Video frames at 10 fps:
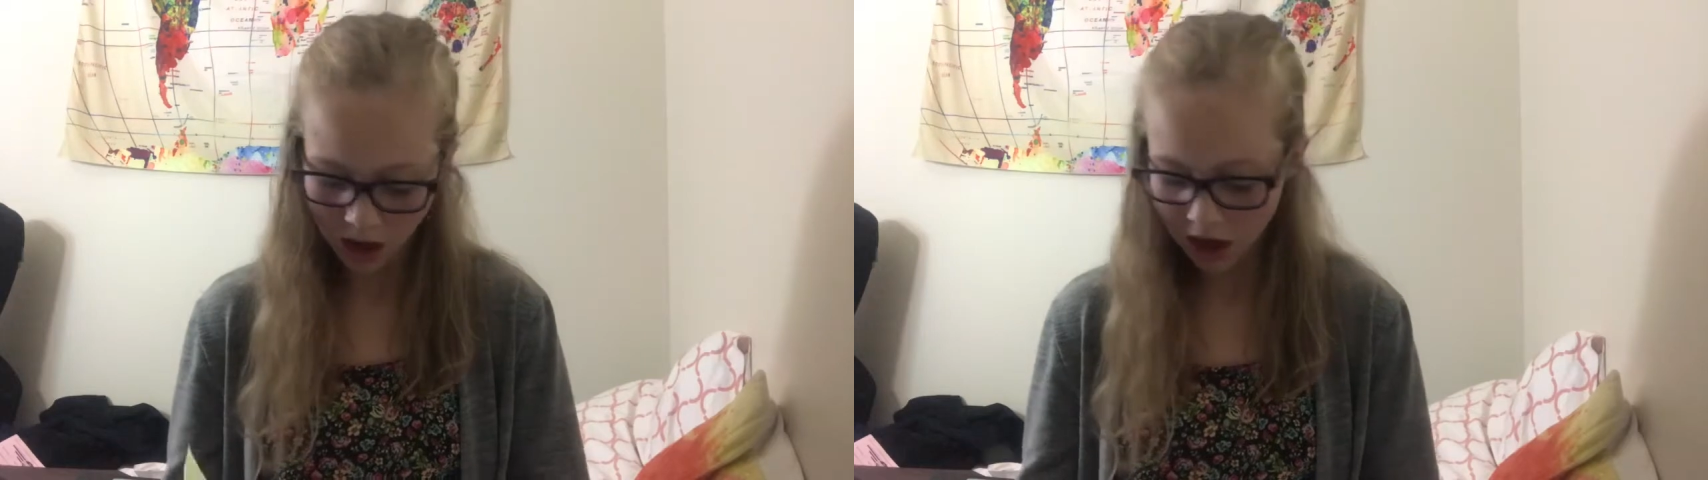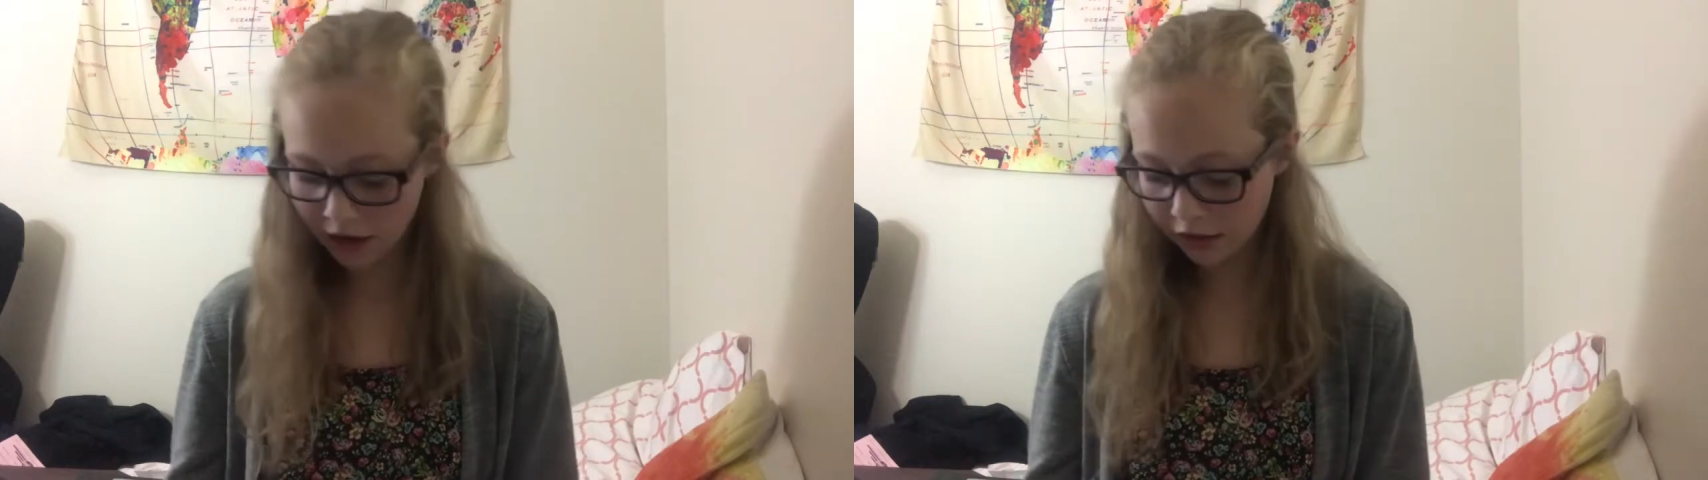
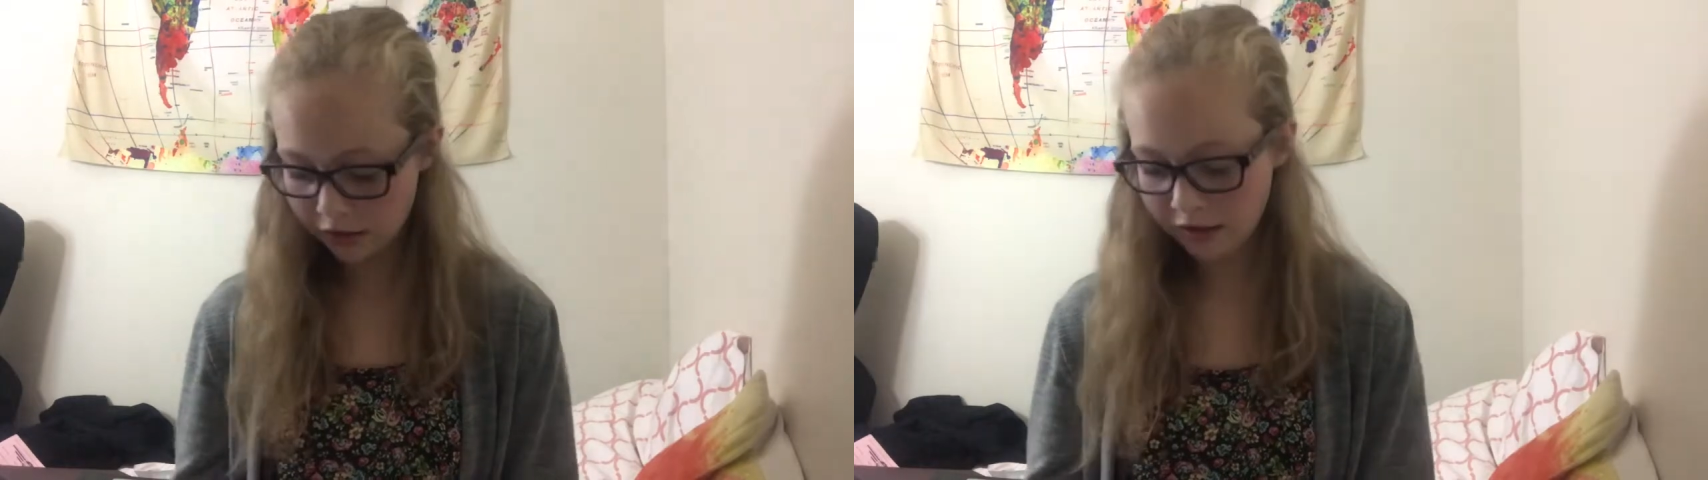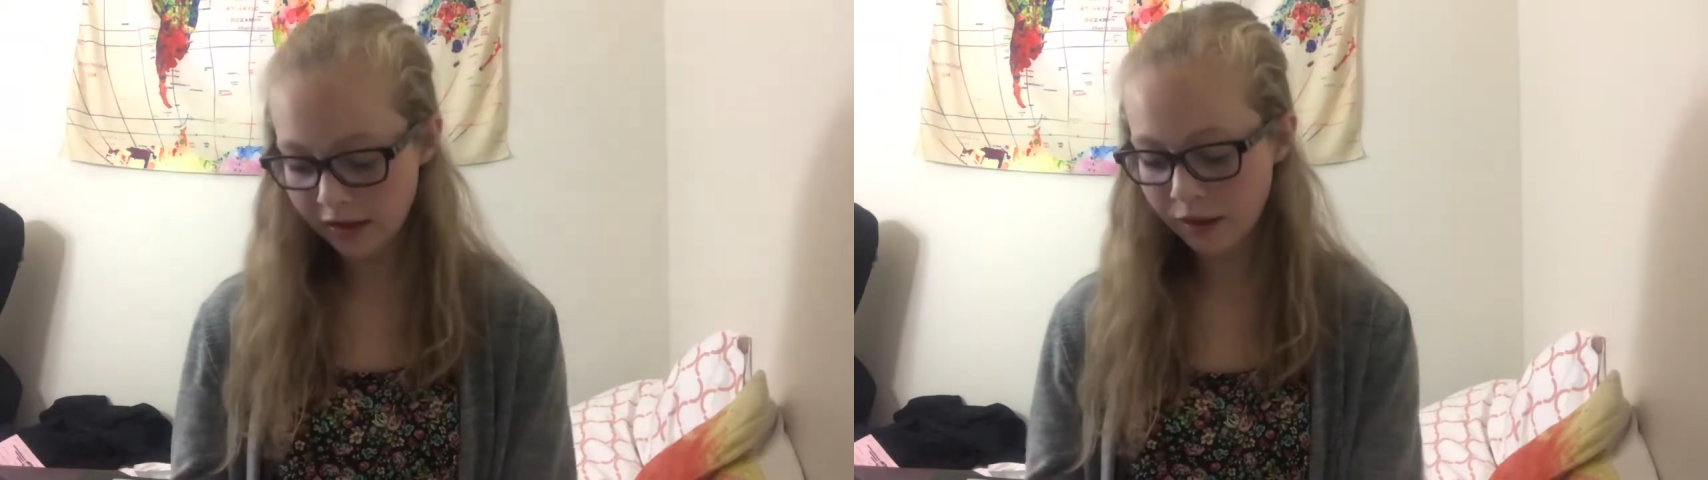Another
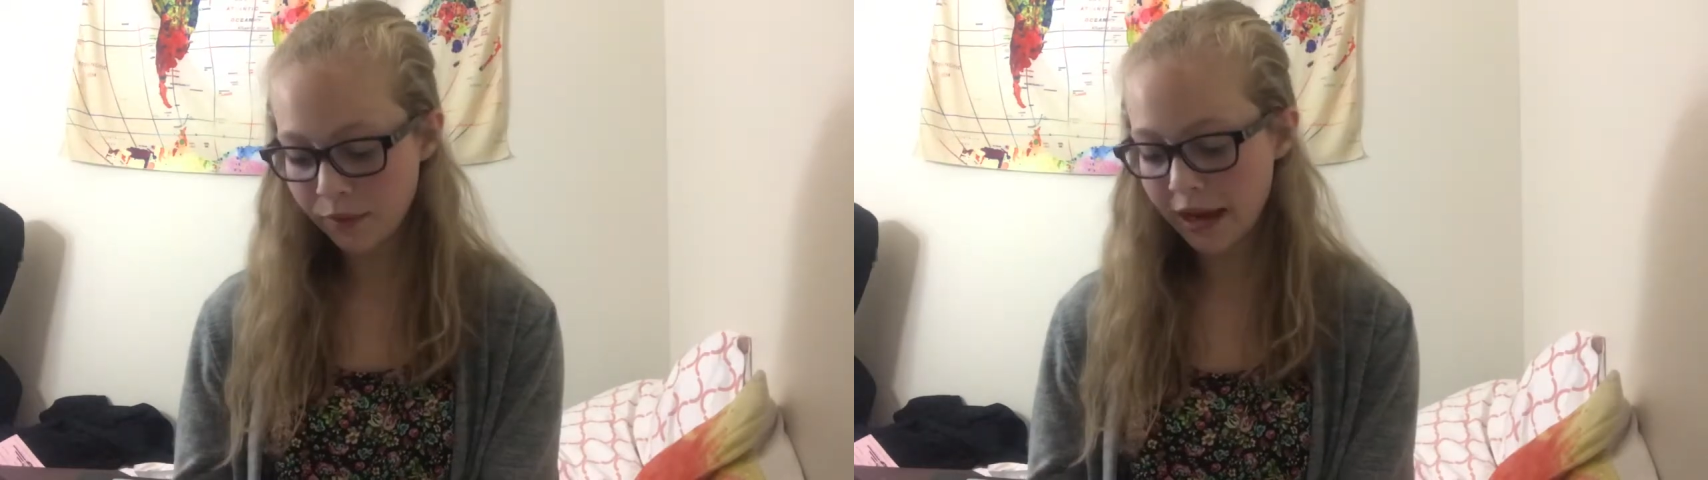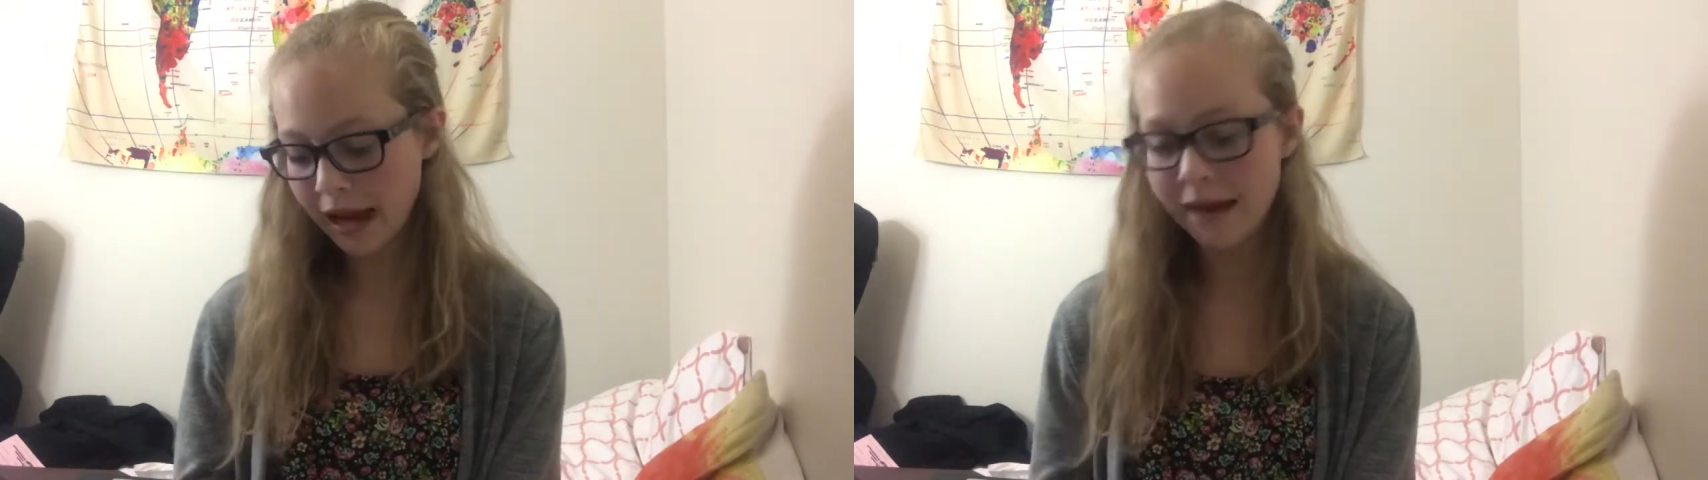thing that we
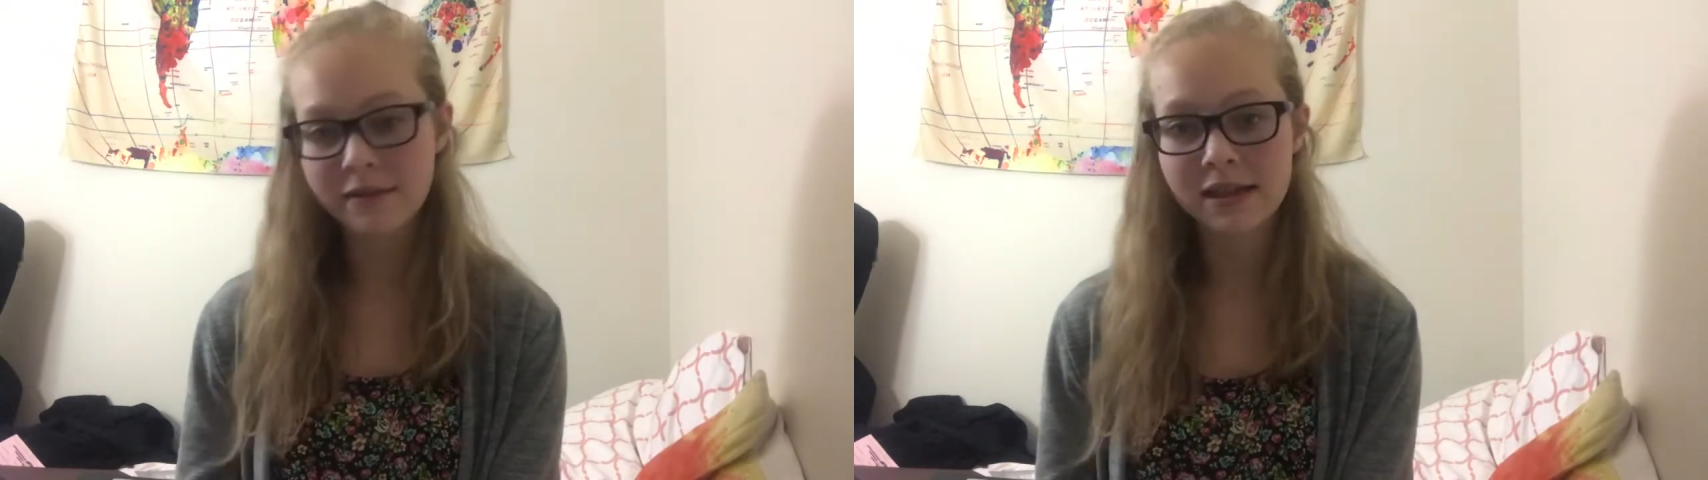have